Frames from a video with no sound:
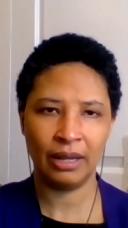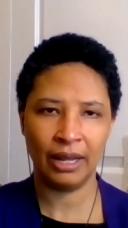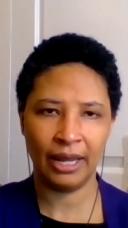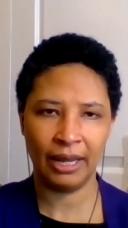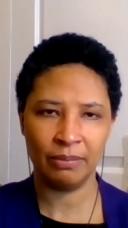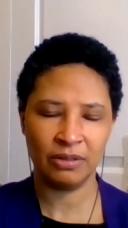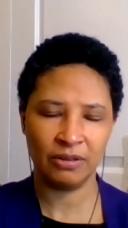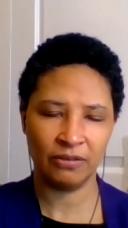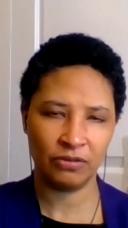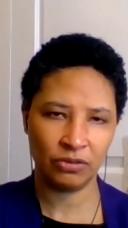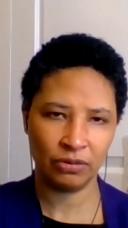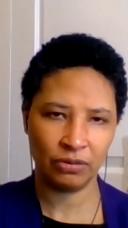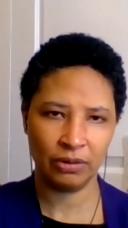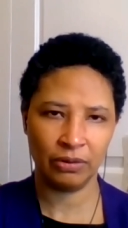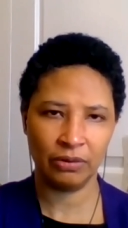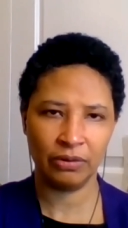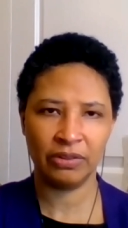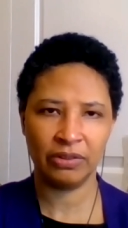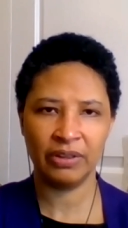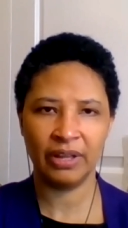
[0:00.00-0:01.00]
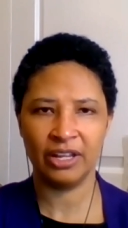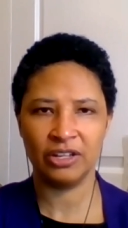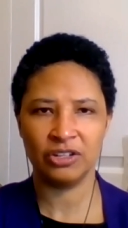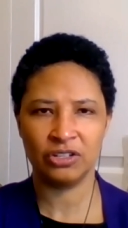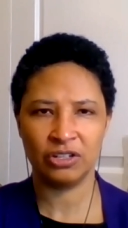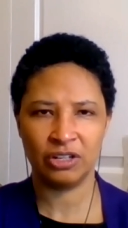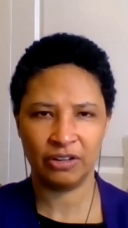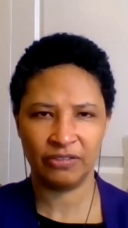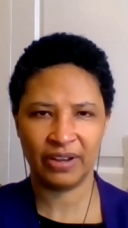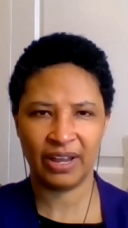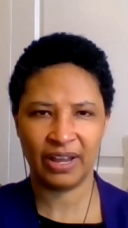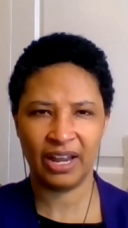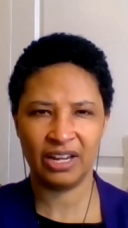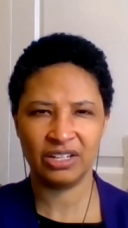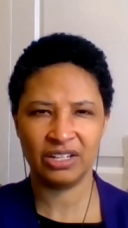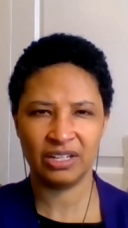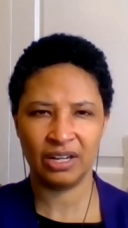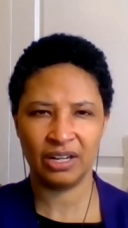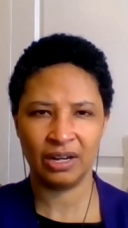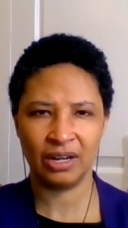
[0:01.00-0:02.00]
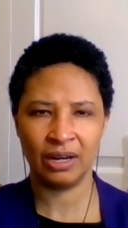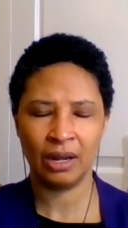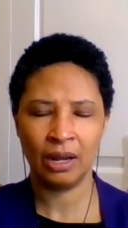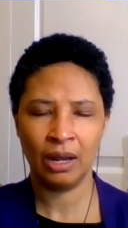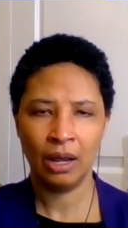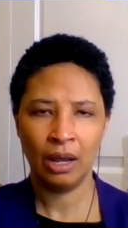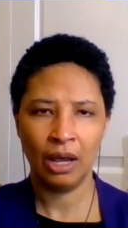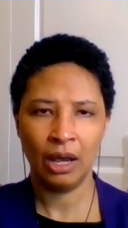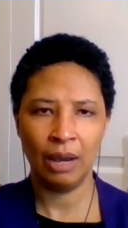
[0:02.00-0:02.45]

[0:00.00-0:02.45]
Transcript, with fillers: claims of truth and certification